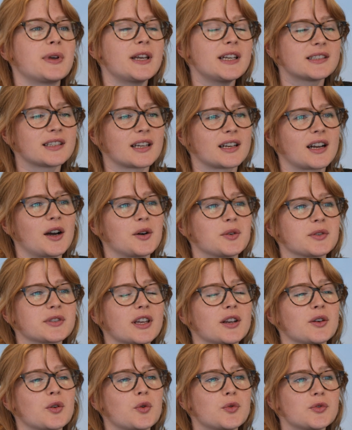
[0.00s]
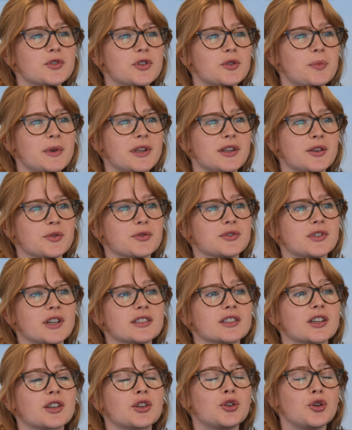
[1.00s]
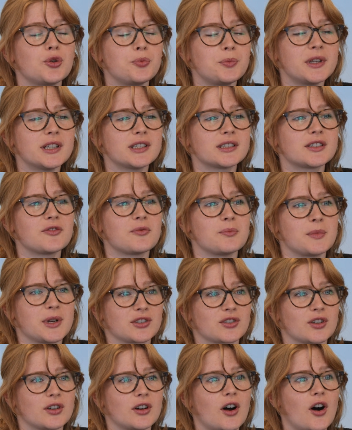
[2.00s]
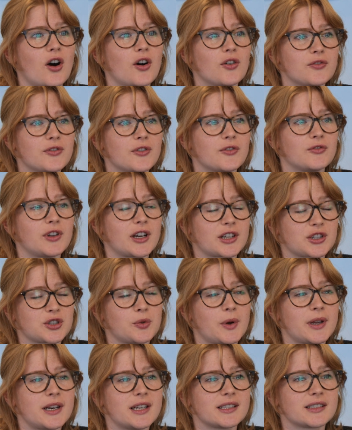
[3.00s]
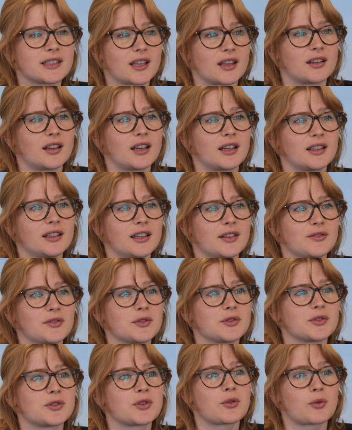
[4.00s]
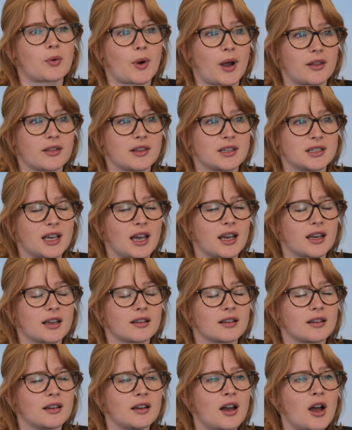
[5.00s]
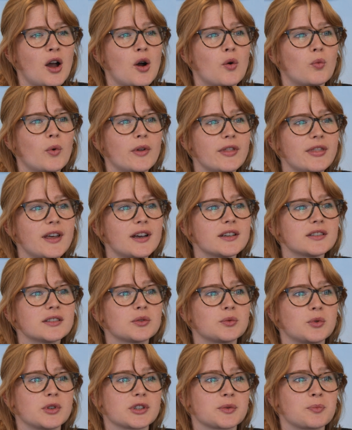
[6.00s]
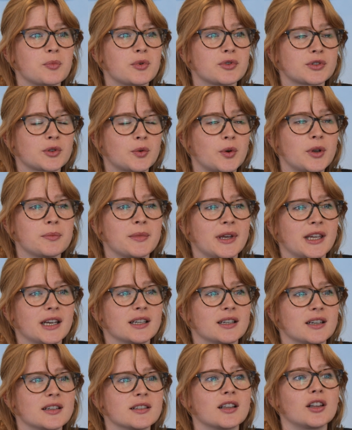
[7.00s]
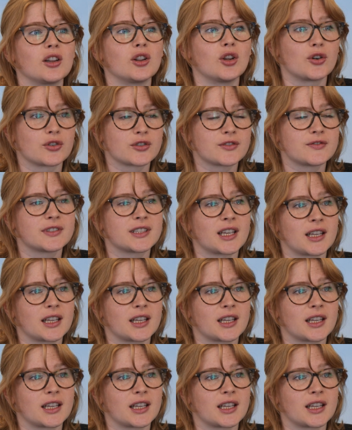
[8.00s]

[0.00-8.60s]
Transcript: Peak sun hours can also be used as a cumulative measure of the fluctuating sunlight levels throughout the day. one thousand watts per square metre is a lot of